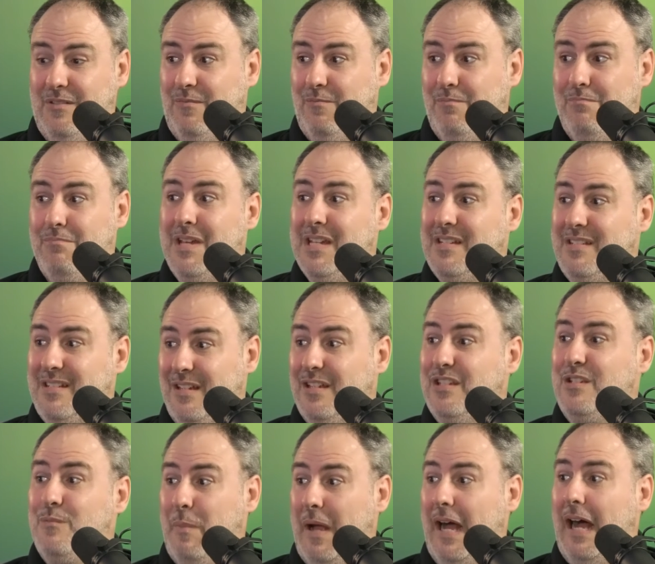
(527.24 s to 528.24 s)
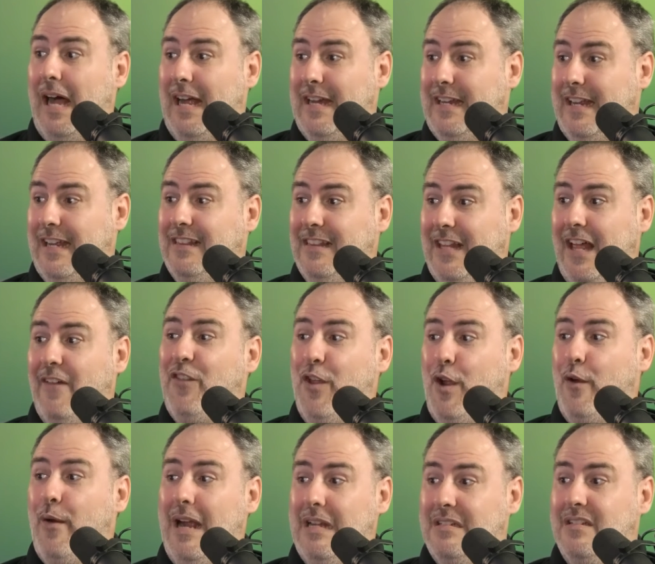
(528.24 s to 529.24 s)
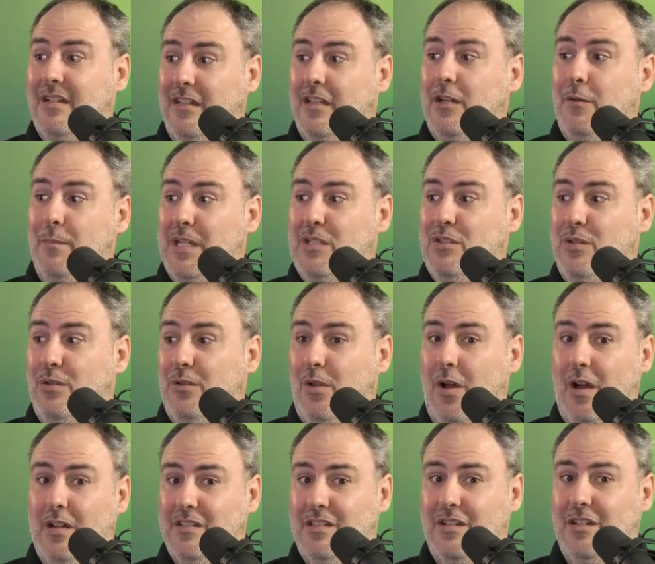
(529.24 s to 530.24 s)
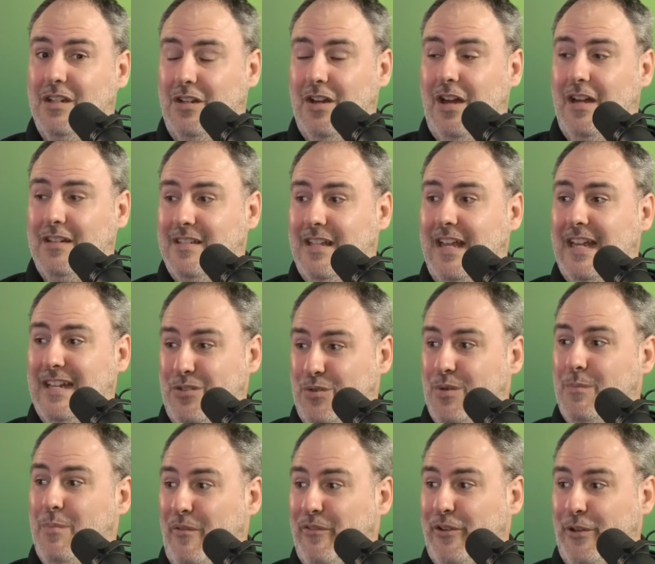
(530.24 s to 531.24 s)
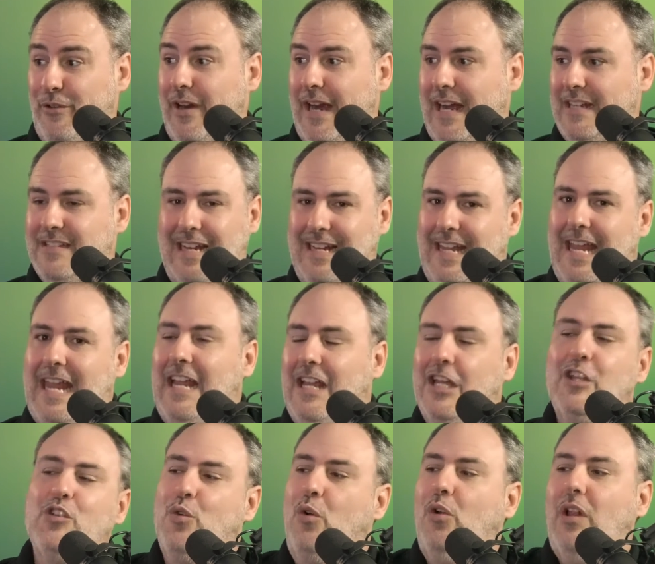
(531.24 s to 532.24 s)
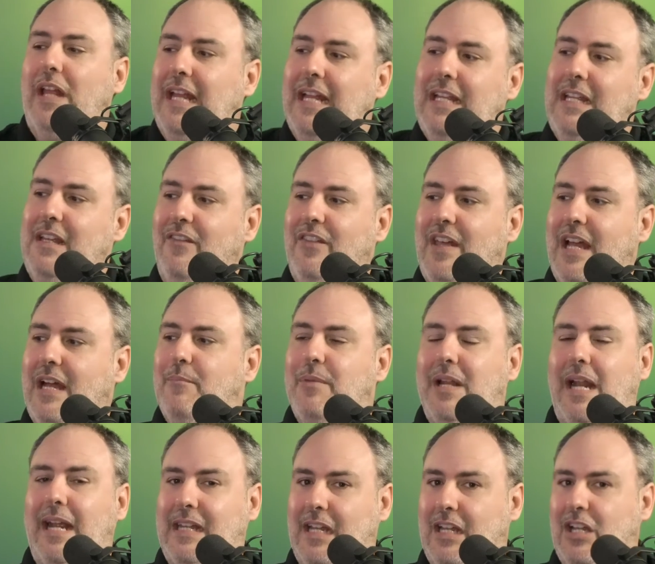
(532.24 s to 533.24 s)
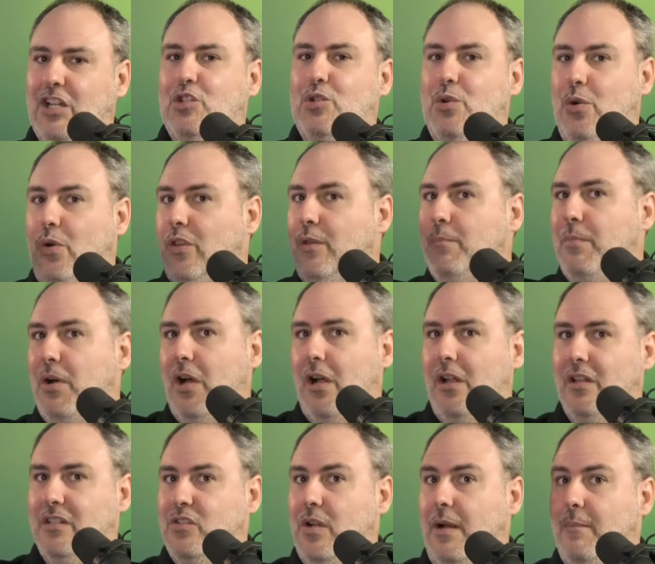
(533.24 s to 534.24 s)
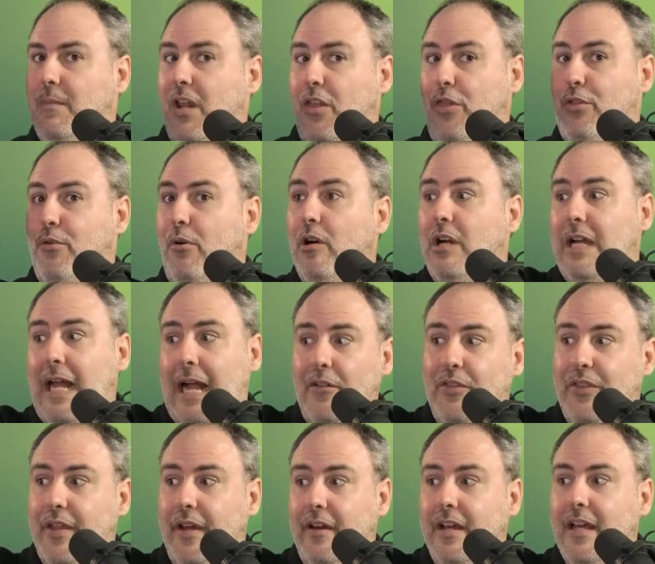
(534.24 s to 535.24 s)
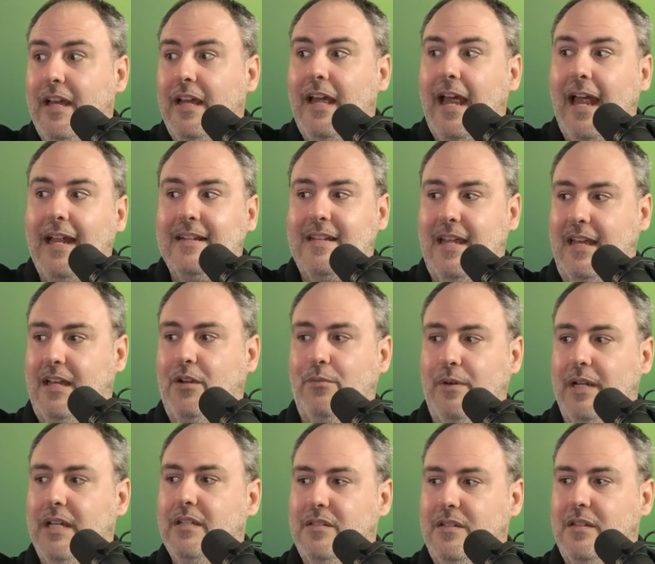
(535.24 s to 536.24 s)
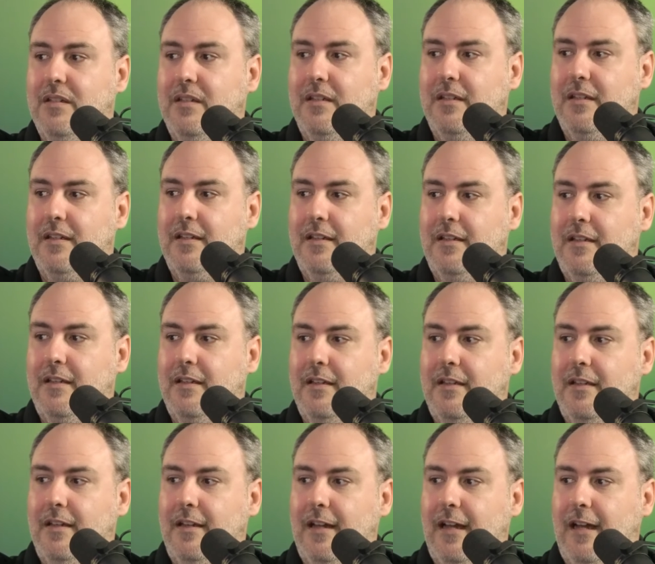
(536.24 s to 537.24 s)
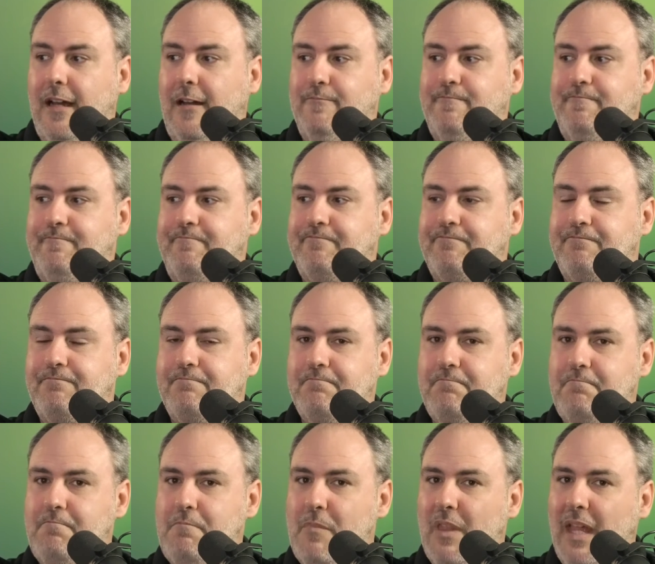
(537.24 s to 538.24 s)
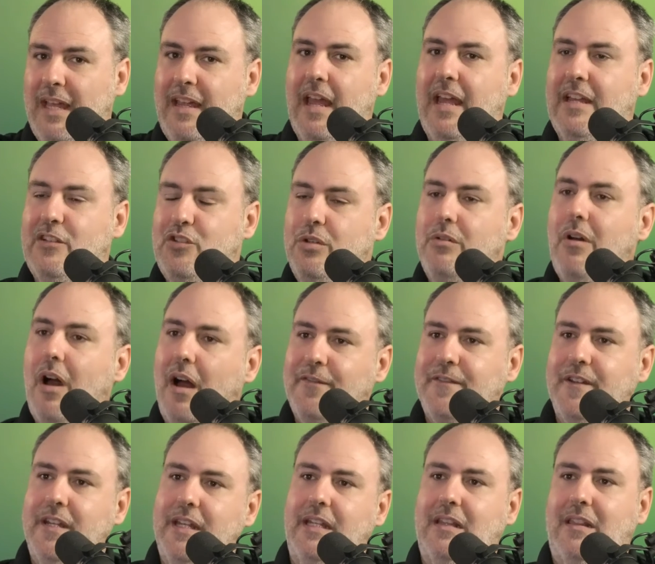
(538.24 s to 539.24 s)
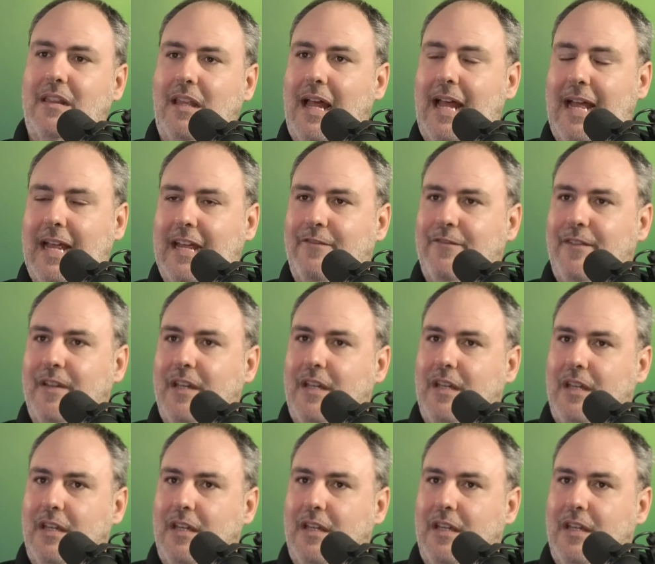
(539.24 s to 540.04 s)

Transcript: missed a spot and left the grass a little bit too long. That's going to cause the guy to trip over grass. I can't control any of that, but I can control the ball. And so I'm going to throw it out there and take a risk. And too often in life,